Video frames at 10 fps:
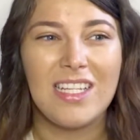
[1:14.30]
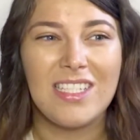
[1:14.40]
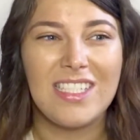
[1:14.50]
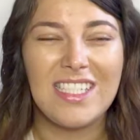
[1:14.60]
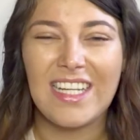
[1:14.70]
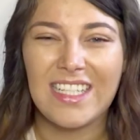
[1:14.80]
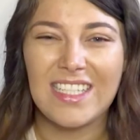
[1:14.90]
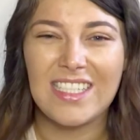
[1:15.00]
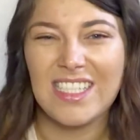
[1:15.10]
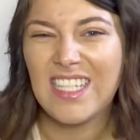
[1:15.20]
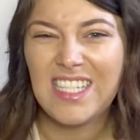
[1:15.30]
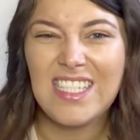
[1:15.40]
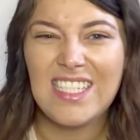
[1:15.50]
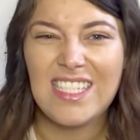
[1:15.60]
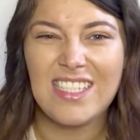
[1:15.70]
did I need
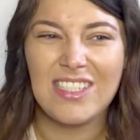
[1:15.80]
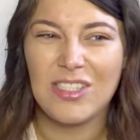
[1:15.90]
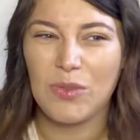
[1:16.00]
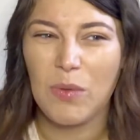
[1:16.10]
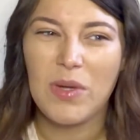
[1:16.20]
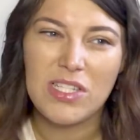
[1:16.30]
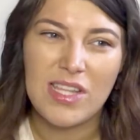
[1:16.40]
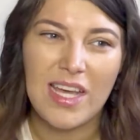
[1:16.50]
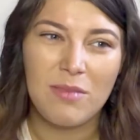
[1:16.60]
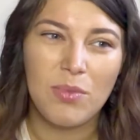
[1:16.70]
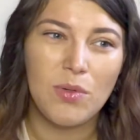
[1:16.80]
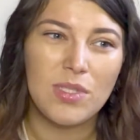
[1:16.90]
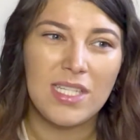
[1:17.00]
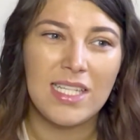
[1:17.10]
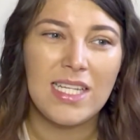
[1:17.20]
it? Do I wish that I'd
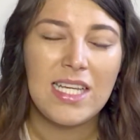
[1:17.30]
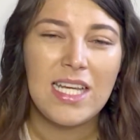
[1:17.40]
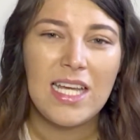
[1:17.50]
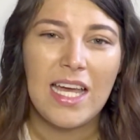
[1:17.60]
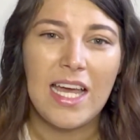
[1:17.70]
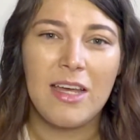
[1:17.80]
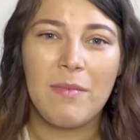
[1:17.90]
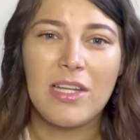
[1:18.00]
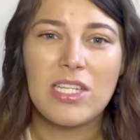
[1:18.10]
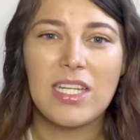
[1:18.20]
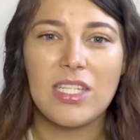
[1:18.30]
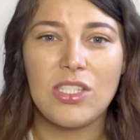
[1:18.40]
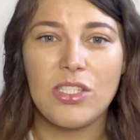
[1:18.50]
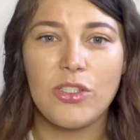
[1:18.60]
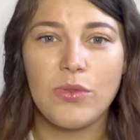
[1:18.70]
bought it? I'm actually going to
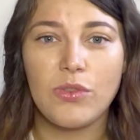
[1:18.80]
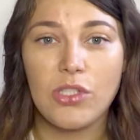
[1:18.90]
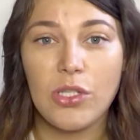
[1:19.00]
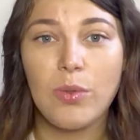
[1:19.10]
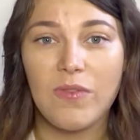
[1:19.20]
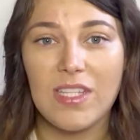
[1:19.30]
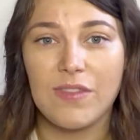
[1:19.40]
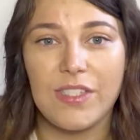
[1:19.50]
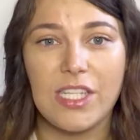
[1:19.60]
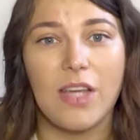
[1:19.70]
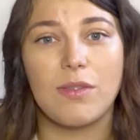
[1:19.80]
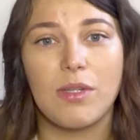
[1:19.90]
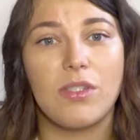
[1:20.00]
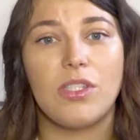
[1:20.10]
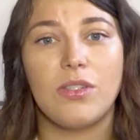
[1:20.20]
do 2 of these videos. I'm
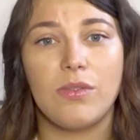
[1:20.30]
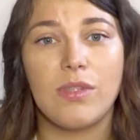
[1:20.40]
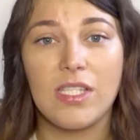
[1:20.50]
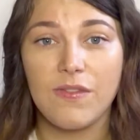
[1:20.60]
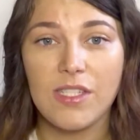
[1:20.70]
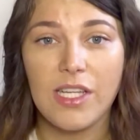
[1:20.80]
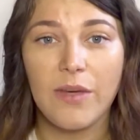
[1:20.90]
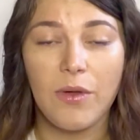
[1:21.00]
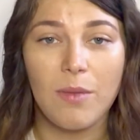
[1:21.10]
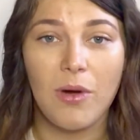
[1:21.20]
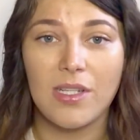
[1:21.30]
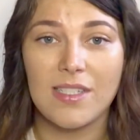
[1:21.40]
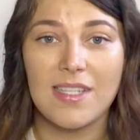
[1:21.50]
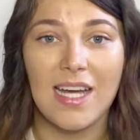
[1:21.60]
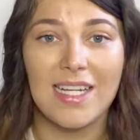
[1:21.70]
going to do this video on the
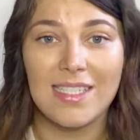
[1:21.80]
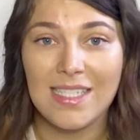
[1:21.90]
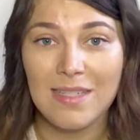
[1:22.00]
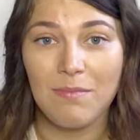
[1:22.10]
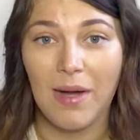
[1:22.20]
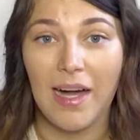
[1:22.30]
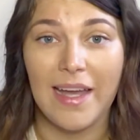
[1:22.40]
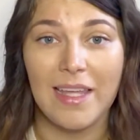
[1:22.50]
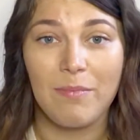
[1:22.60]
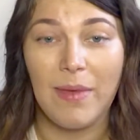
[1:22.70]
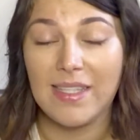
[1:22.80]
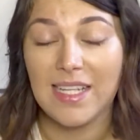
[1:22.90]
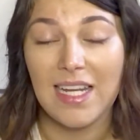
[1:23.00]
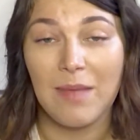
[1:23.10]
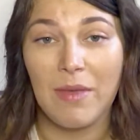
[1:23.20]
products that I didn't buy,
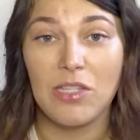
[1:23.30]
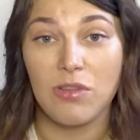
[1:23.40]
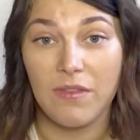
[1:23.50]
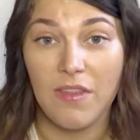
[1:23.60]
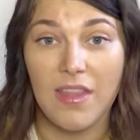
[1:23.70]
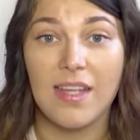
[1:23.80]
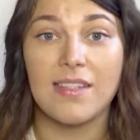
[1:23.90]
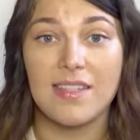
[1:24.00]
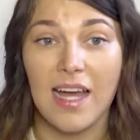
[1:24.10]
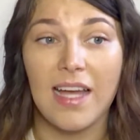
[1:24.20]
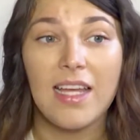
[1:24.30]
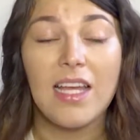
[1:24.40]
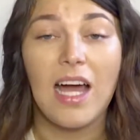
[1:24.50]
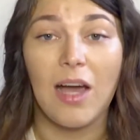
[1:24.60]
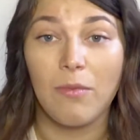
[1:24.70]
basically a mixture of the things that
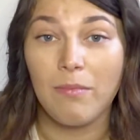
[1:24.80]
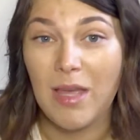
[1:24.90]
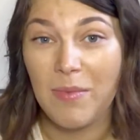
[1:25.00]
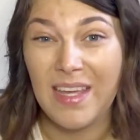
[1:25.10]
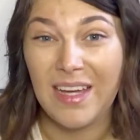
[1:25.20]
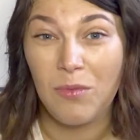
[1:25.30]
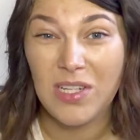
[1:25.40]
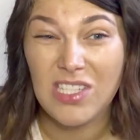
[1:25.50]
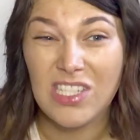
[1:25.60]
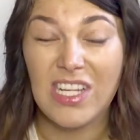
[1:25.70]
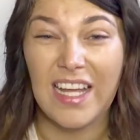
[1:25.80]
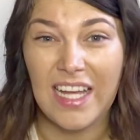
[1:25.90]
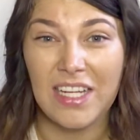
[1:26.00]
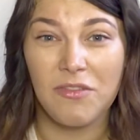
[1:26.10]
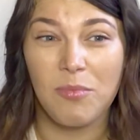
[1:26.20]
maybe I wish I
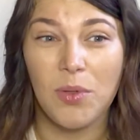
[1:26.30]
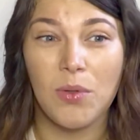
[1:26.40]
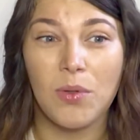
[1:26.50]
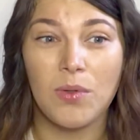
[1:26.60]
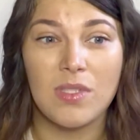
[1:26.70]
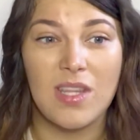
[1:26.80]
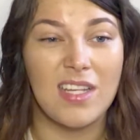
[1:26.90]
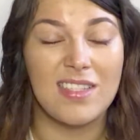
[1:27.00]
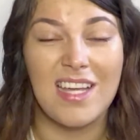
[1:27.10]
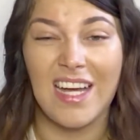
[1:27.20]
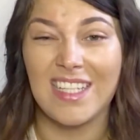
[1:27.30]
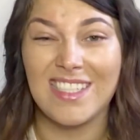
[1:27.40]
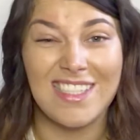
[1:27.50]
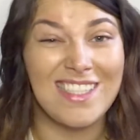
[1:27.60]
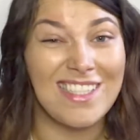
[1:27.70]
kind of bought, things that I
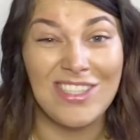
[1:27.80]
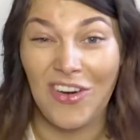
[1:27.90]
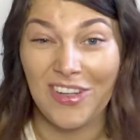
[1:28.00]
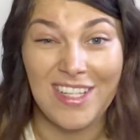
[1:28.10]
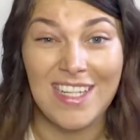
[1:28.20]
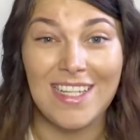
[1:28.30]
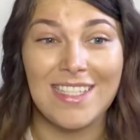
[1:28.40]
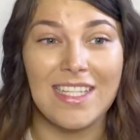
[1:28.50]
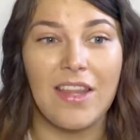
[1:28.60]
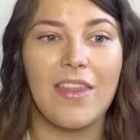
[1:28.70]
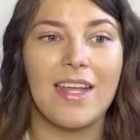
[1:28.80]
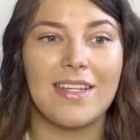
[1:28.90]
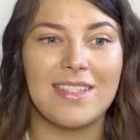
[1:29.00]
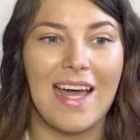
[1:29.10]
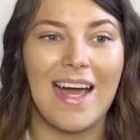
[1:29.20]
just did not need, and the
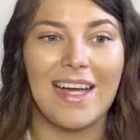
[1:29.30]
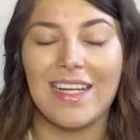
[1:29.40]
things that